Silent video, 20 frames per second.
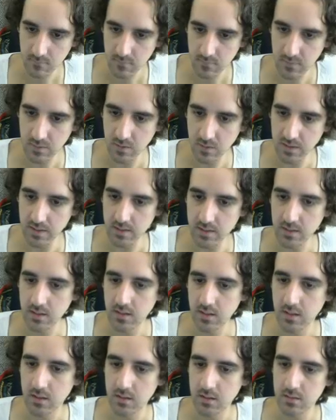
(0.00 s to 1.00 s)
Okay,
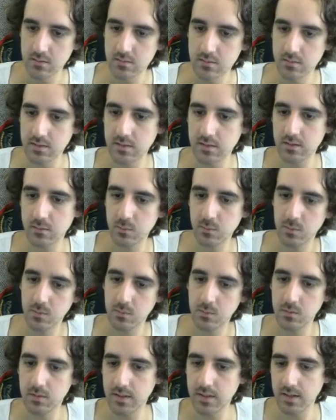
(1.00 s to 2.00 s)
so now that we
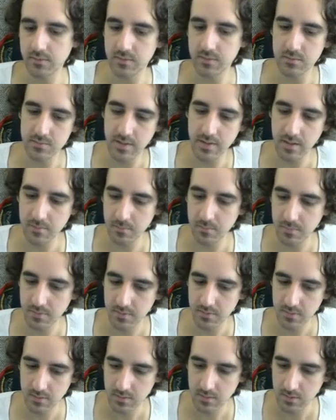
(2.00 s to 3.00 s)
have the ramp,
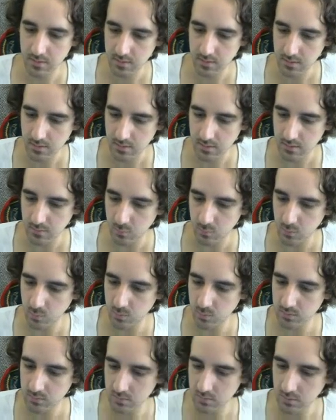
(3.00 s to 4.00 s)
we
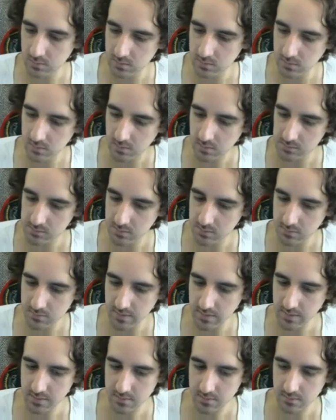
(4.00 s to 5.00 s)
want to go to the color
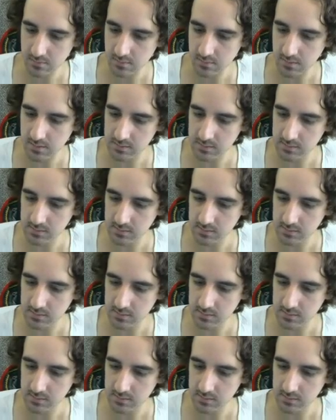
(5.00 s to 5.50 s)
correction here